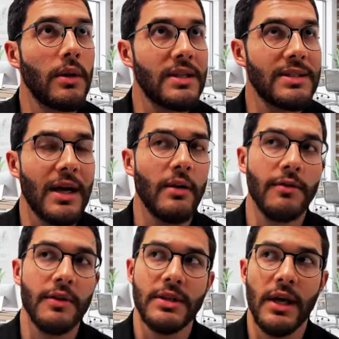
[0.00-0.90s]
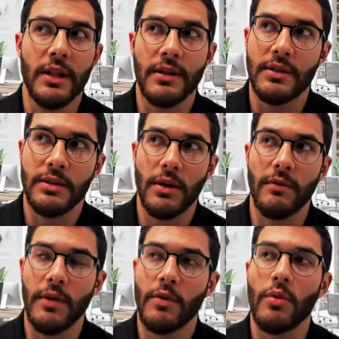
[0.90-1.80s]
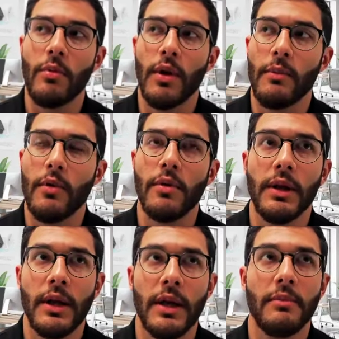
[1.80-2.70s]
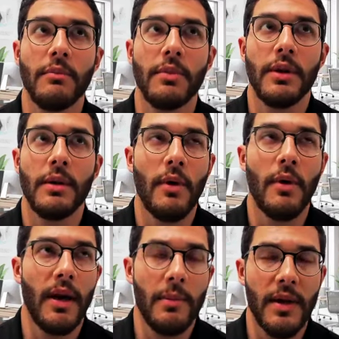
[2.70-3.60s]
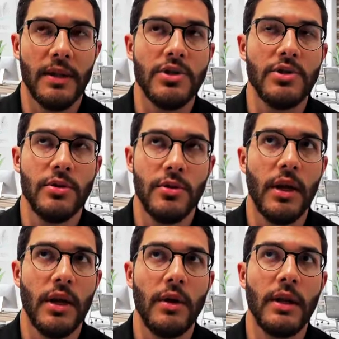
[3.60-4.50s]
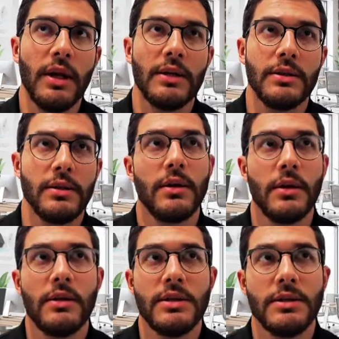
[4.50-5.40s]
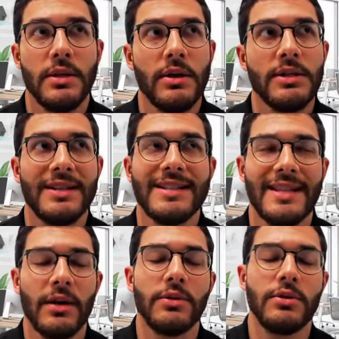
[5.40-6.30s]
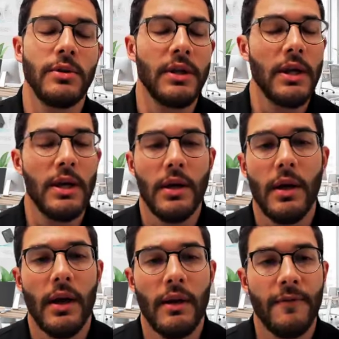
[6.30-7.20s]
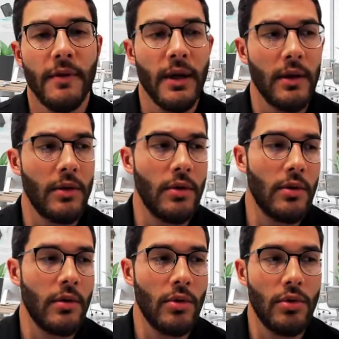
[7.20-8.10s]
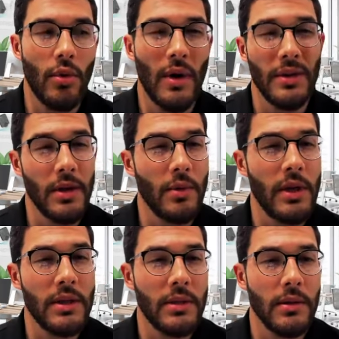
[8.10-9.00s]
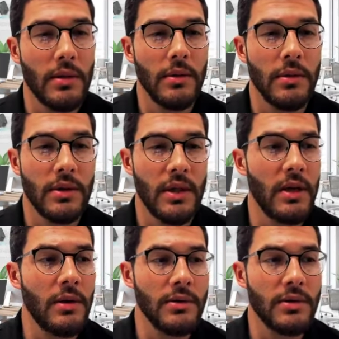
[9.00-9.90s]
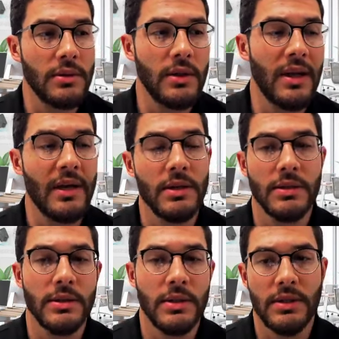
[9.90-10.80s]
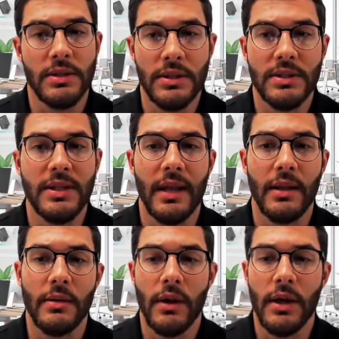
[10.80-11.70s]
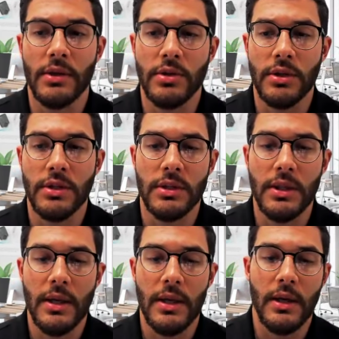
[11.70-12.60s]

the sound of the silence of the room where I'm currently in. But the moment I pay attention to it, I realize, oh, there is a sound to it. And I feel like to a degree, tinnitus is that, right? So it's